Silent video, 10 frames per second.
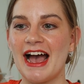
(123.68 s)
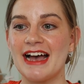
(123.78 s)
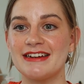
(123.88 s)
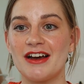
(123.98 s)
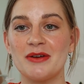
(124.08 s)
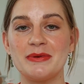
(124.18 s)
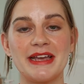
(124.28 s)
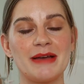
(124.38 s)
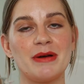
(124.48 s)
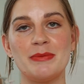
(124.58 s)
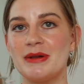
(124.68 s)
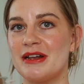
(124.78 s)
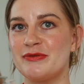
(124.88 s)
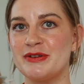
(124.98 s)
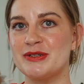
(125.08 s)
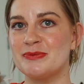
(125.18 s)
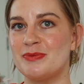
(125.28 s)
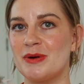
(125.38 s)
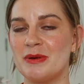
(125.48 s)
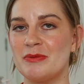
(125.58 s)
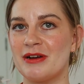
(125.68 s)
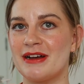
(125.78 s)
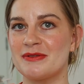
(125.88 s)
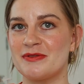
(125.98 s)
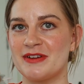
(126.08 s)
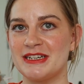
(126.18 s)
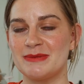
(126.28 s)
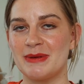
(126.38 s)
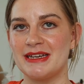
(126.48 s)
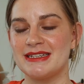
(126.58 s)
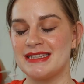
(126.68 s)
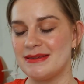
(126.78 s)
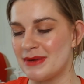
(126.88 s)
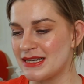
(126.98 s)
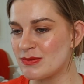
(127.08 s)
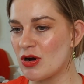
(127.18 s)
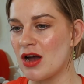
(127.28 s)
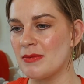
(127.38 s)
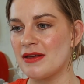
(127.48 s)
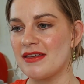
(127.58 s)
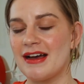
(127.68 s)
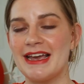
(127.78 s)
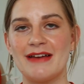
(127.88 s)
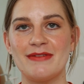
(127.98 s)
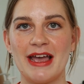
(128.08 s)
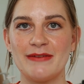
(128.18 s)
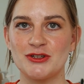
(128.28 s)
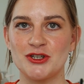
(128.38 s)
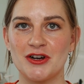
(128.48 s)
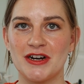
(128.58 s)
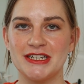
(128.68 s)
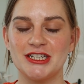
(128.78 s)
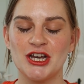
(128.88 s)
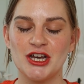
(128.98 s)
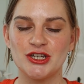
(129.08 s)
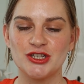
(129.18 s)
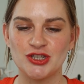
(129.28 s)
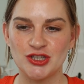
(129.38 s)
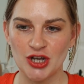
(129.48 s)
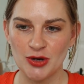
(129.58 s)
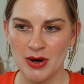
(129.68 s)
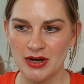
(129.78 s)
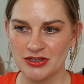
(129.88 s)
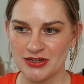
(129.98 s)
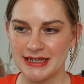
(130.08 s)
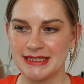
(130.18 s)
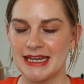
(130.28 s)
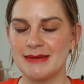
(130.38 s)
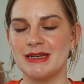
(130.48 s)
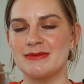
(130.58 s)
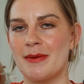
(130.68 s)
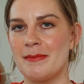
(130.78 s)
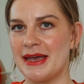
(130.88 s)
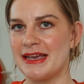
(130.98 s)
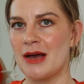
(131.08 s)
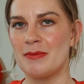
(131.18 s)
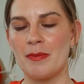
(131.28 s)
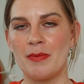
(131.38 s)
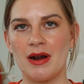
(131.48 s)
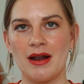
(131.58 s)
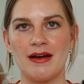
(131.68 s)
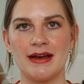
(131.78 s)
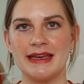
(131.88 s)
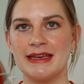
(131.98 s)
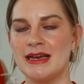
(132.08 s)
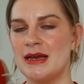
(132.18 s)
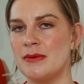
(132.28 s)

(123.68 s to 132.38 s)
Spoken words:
And I would get my beloved Bobbi Brown Face Base, the best primer that I have ever tried. So hydrating, makes my makeup apply